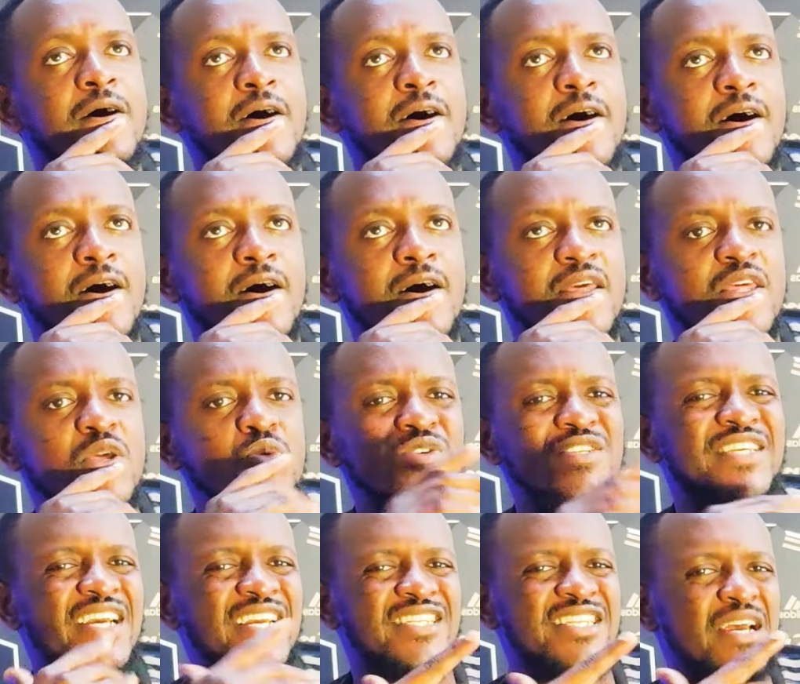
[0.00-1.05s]
uh, he
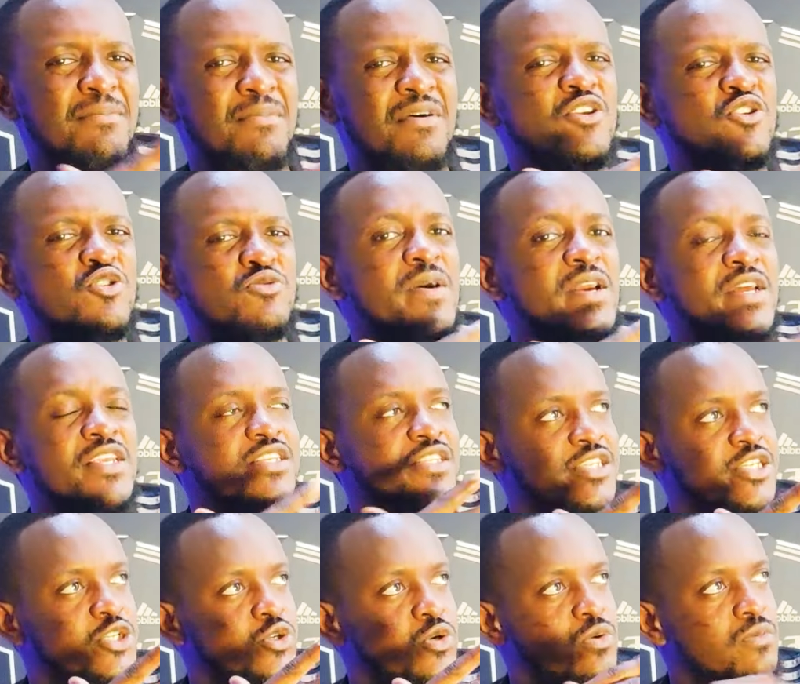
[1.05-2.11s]
would take time by the to make
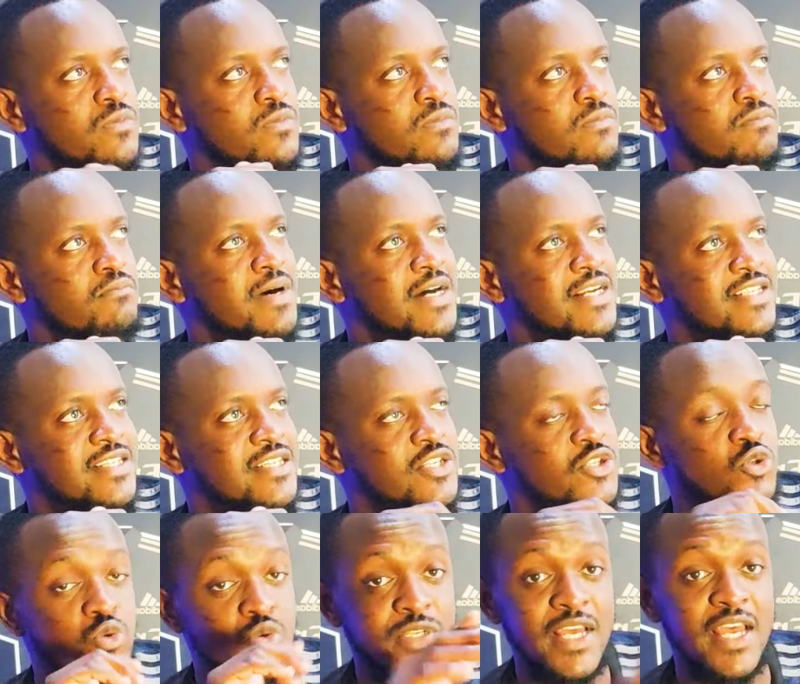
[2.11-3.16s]
decision. But
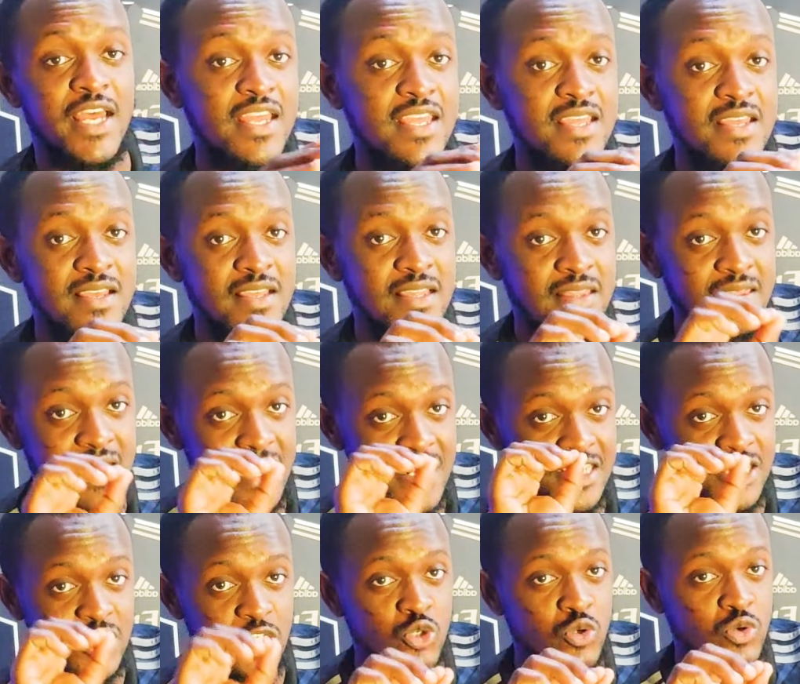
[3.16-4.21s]
today, that
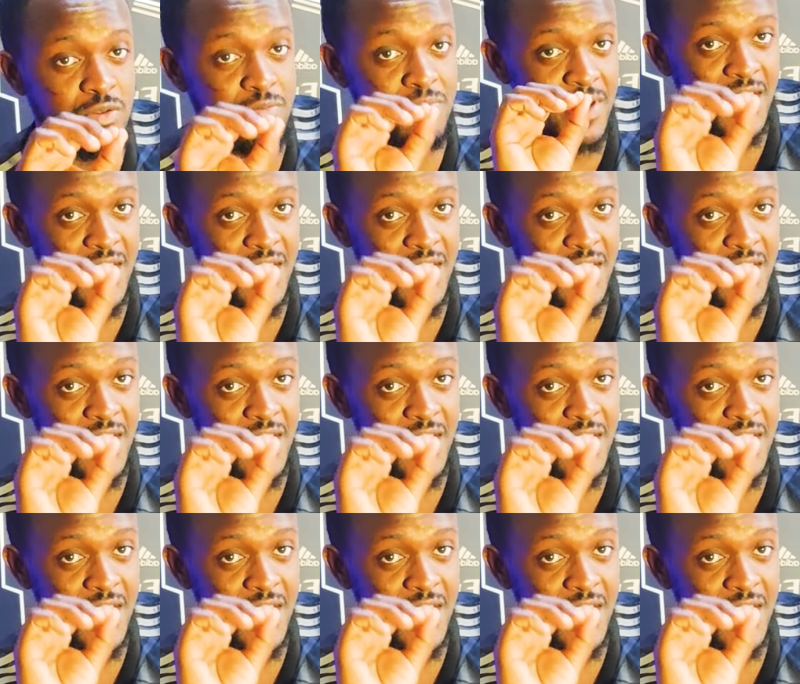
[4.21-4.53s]
decision he